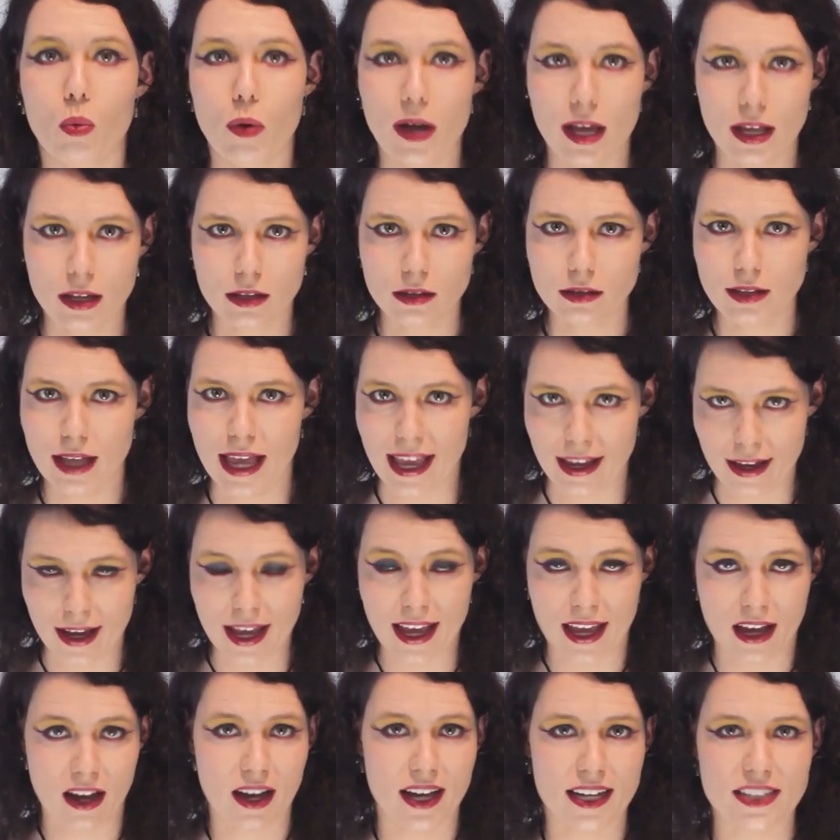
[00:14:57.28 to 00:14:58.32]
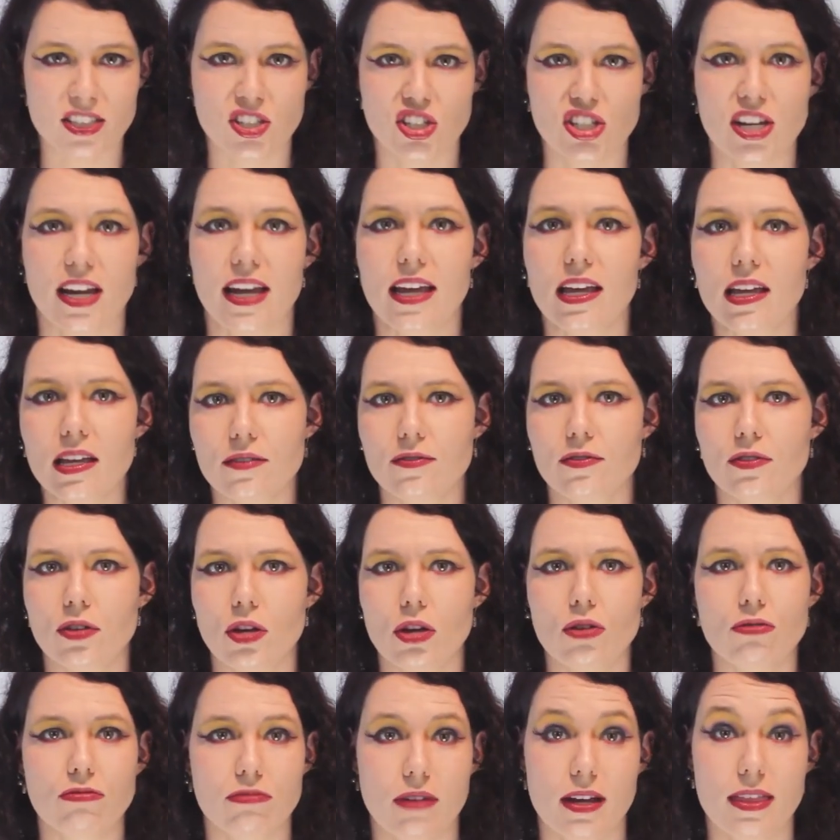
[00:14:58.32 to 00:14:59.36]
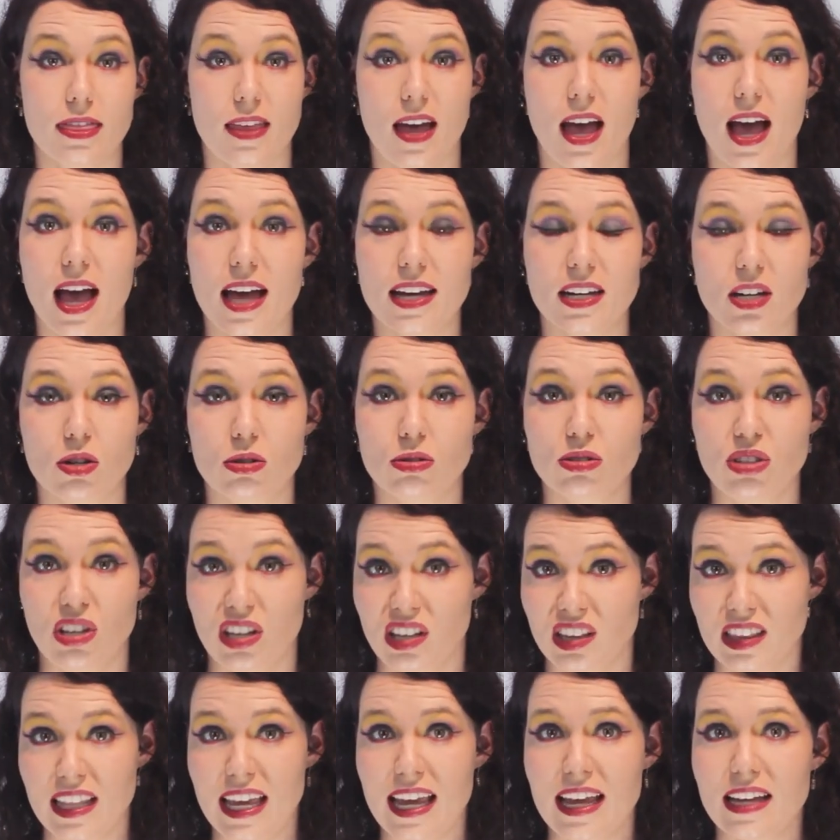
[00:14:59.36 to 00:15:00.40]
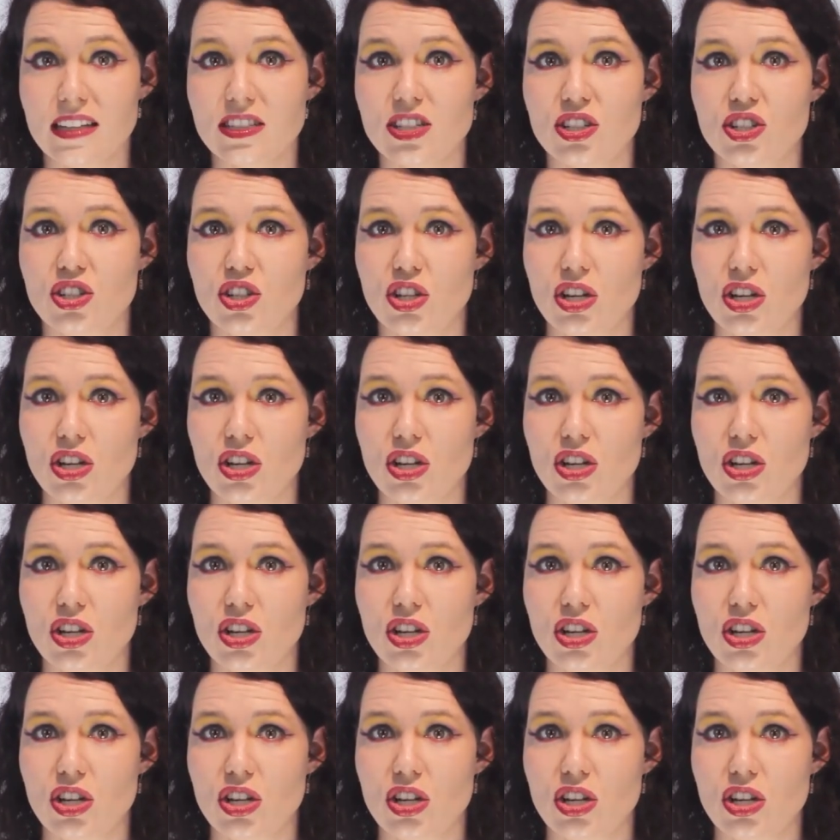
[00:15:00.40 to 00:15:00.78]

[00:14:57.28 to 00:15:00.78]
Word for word: Well, AIG, if you read the article you linked,